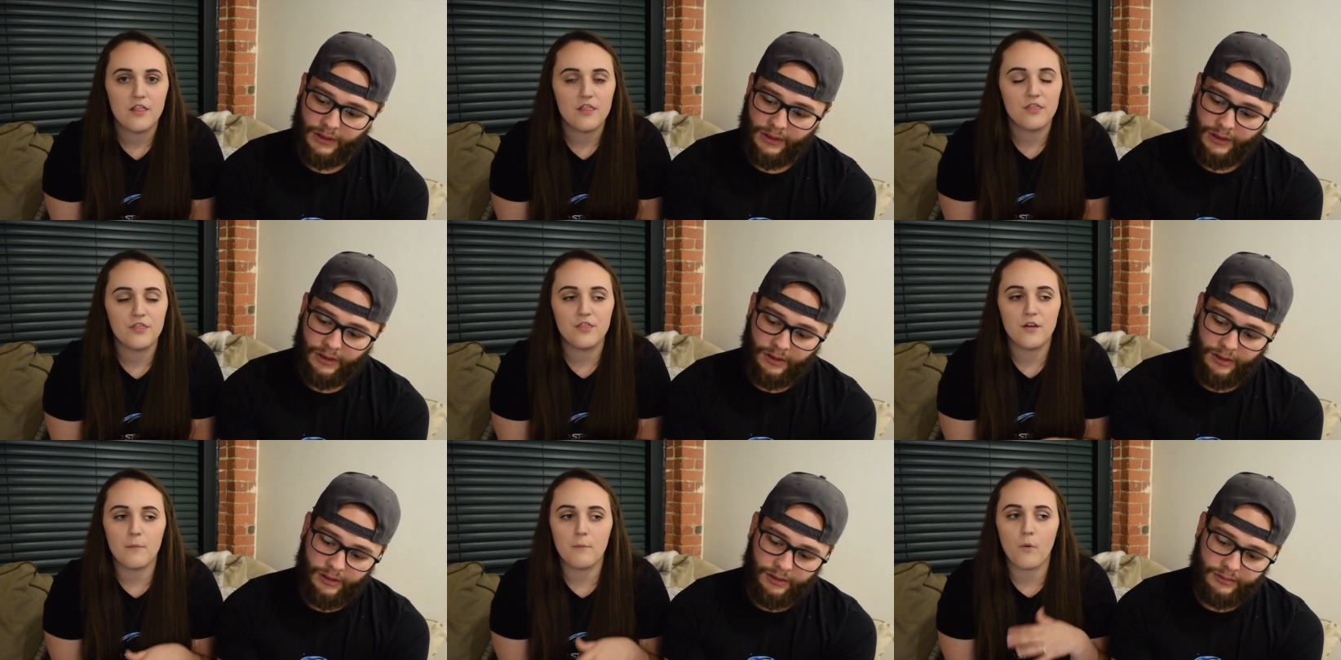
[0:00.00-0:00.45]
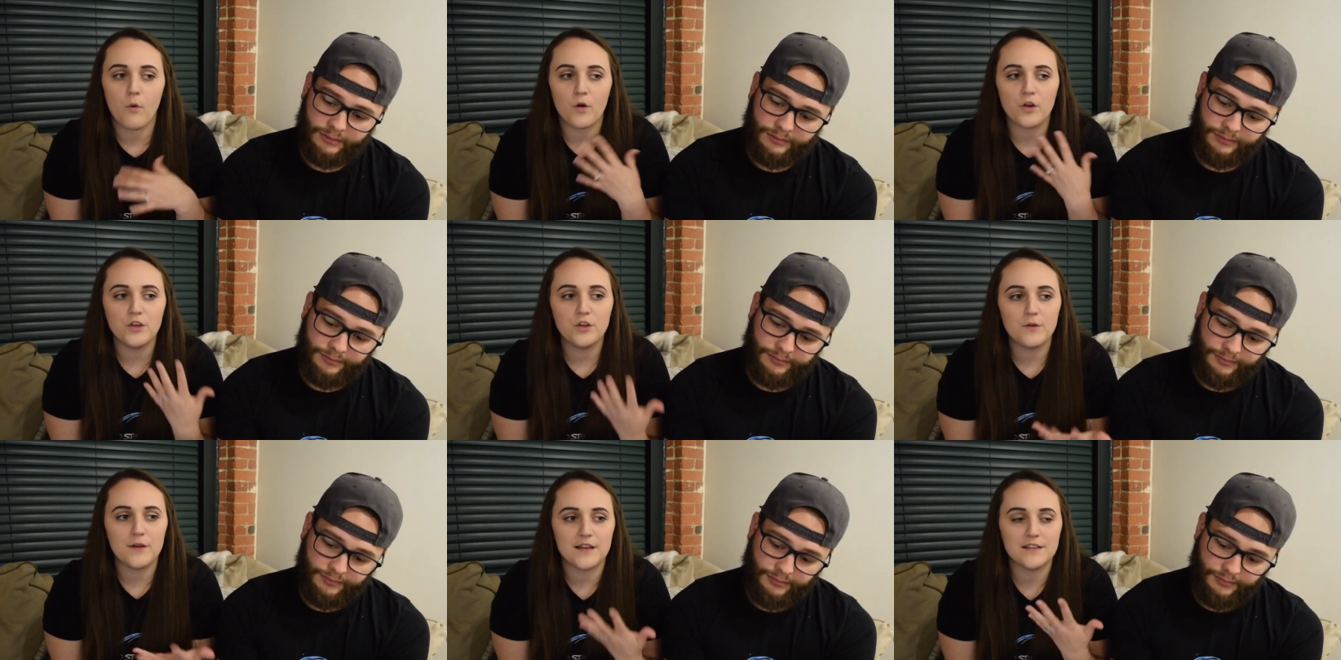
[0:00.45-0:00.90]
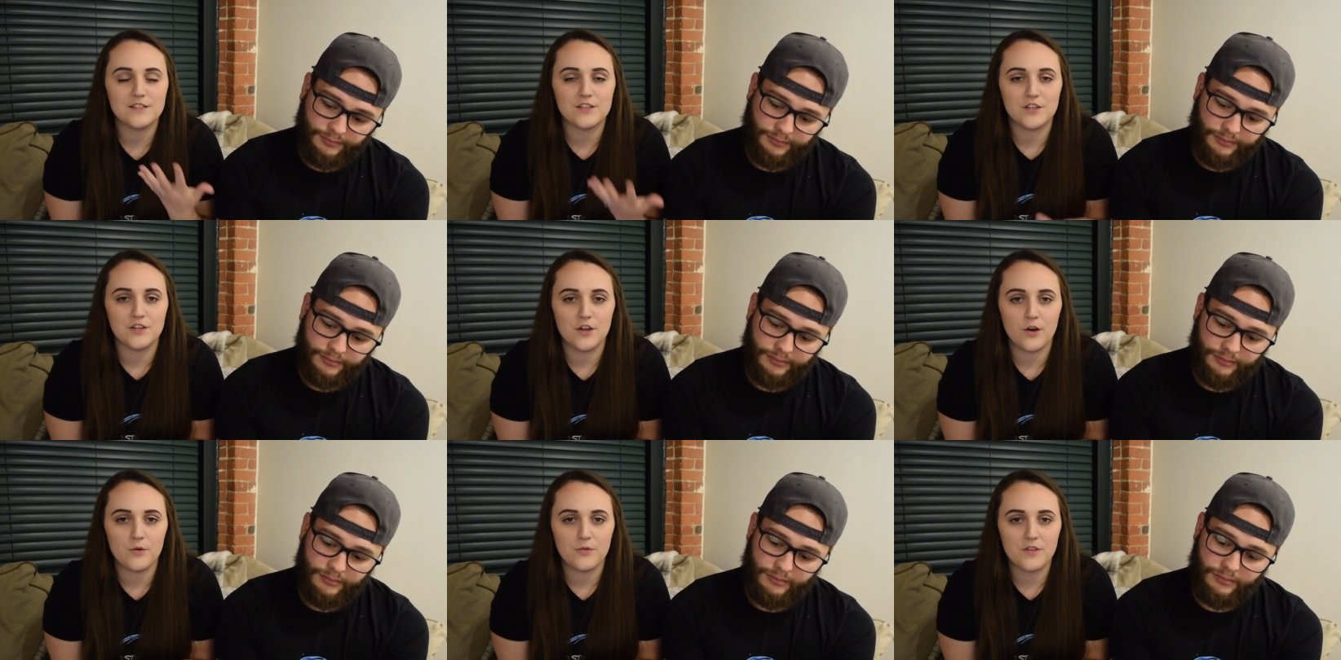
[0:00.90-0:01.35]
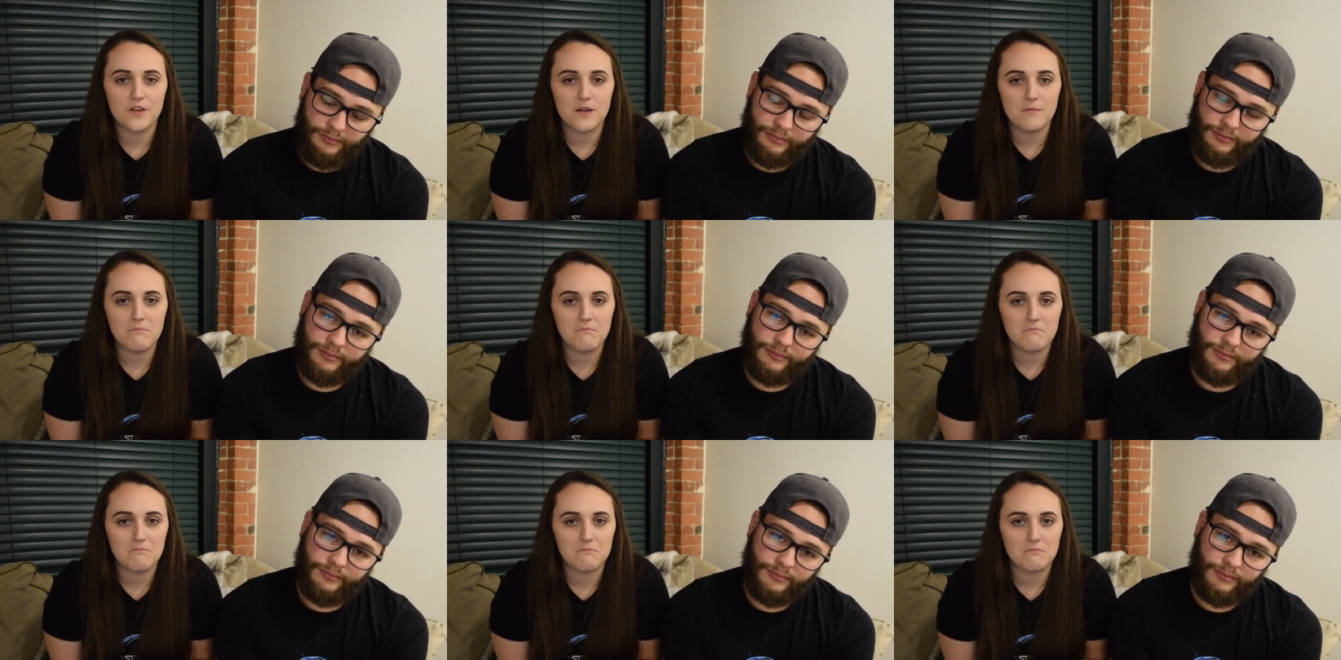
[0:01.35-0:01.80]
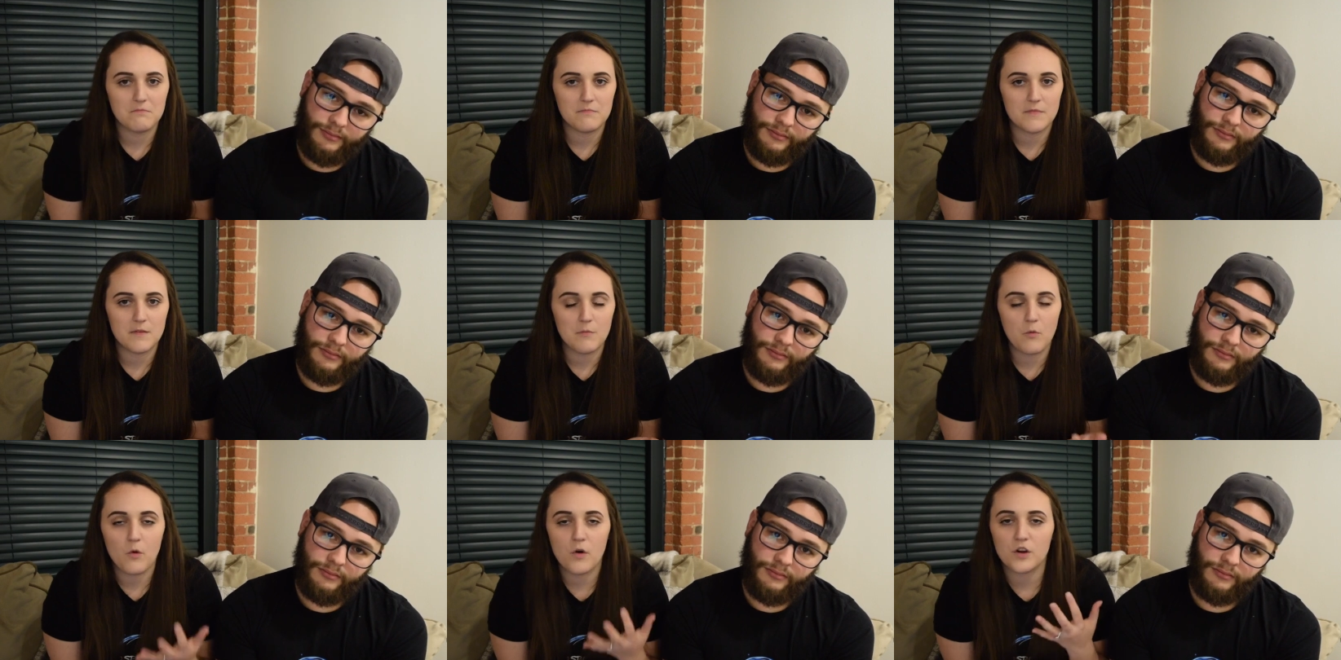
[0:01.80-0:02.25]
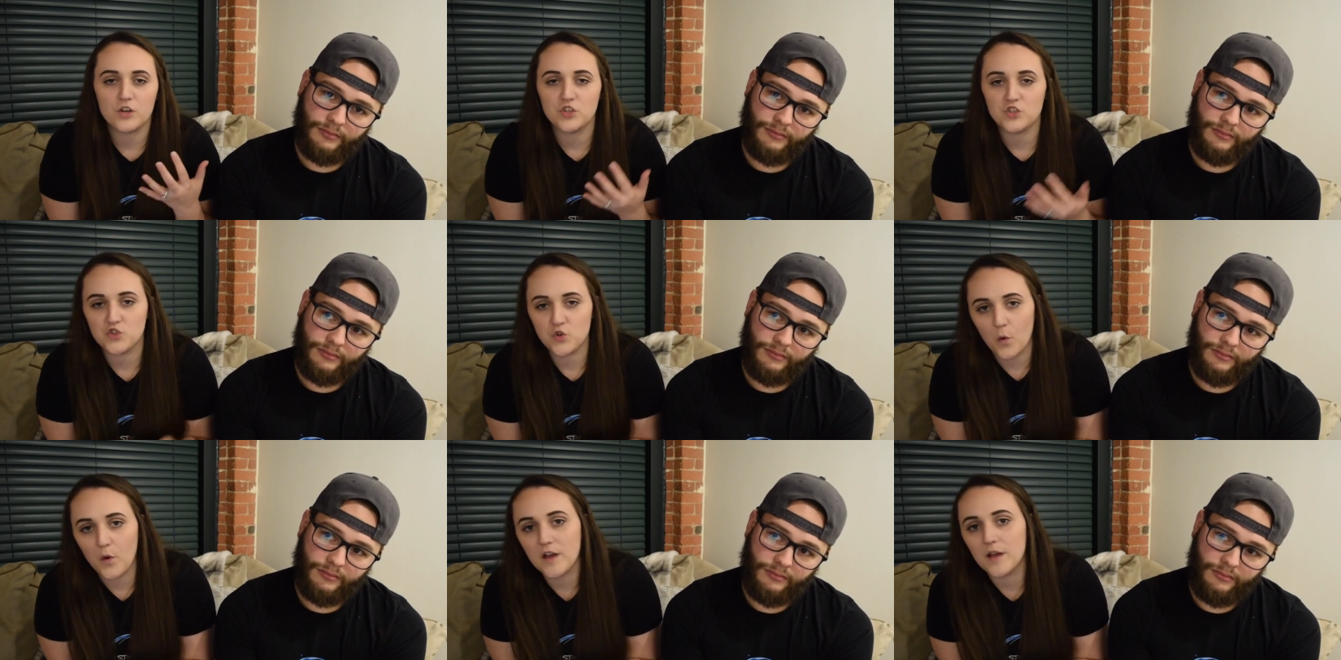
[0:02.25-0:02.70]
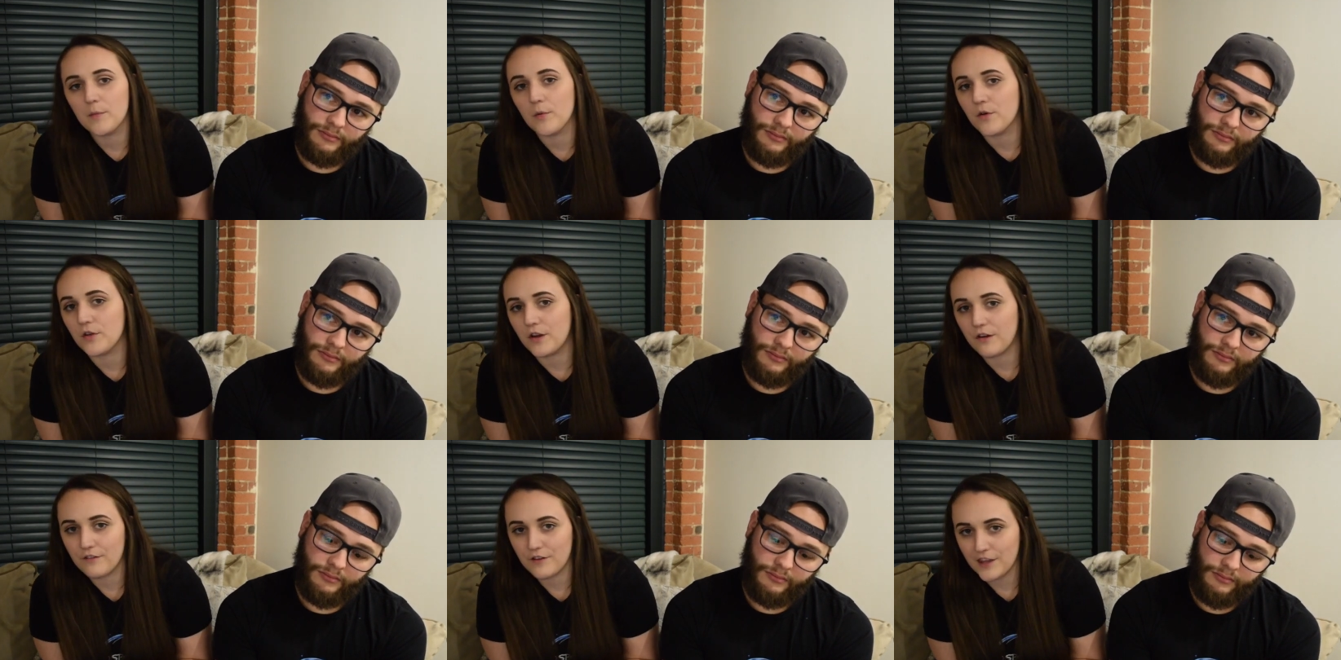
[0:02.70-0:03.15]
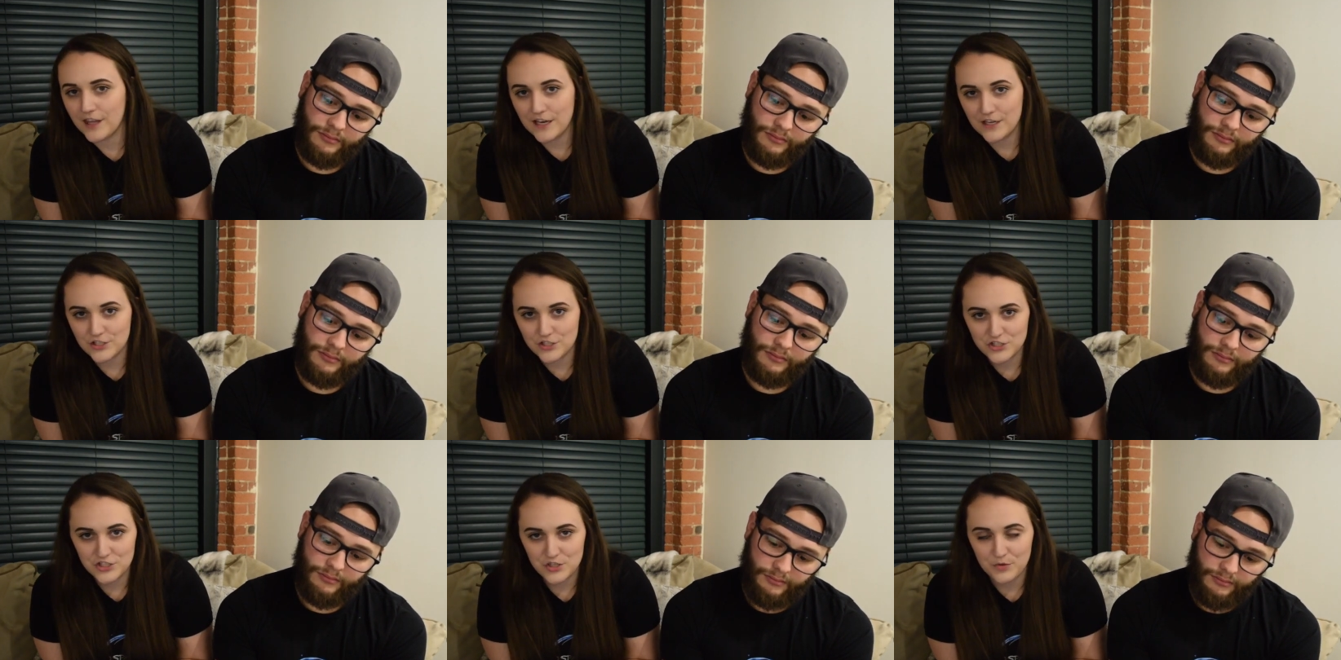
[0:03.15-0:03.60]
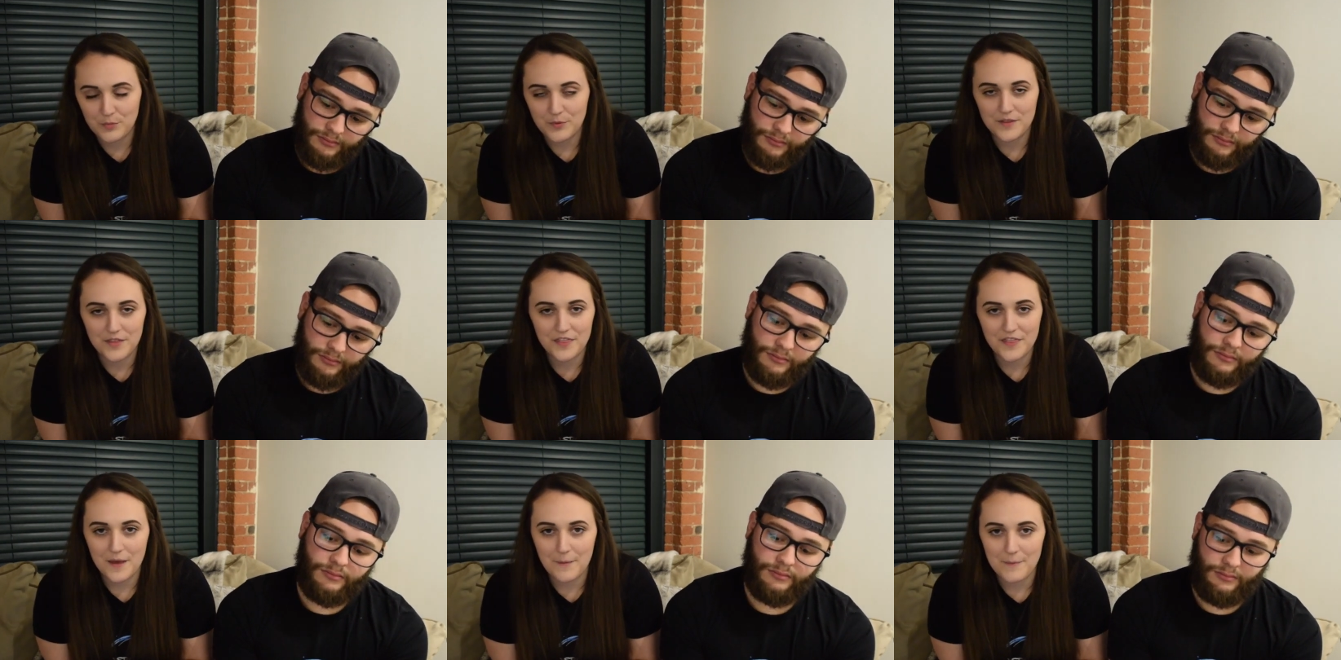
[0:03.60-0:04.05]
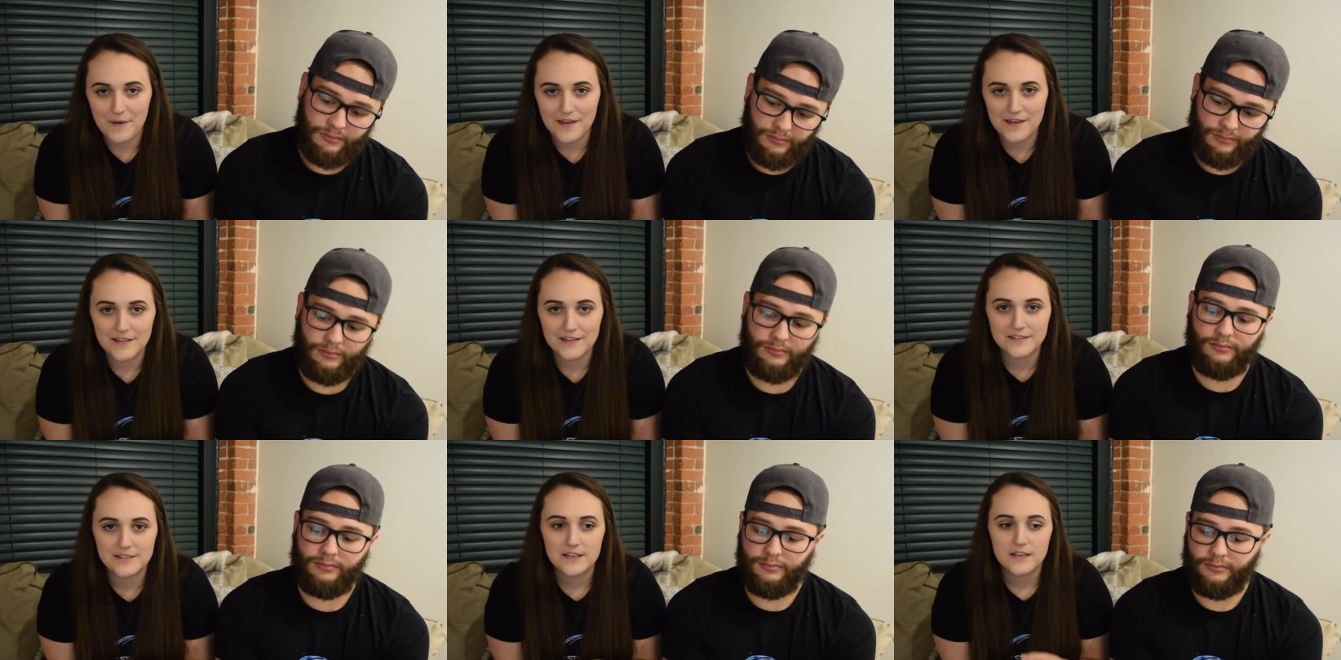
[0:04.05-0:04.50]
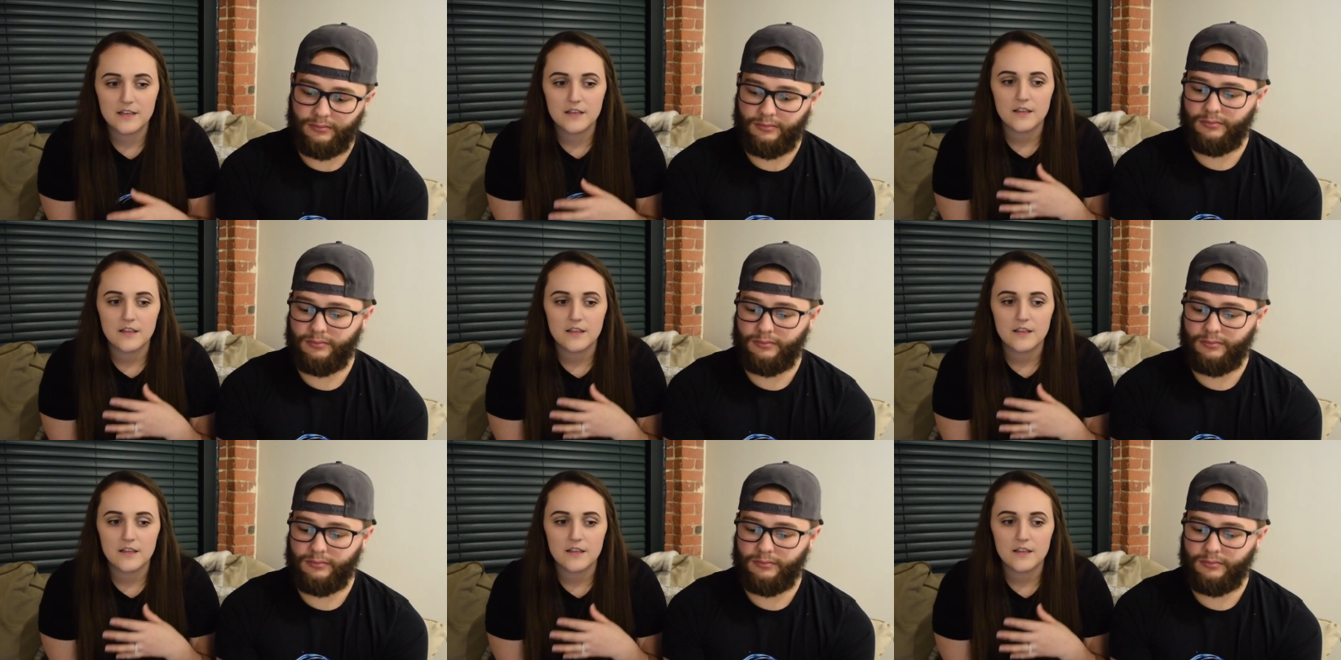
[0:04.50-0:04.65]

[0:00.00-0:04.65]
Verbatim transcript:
Speaker 1: the more you get to know them the more enjoyable your relationship with them is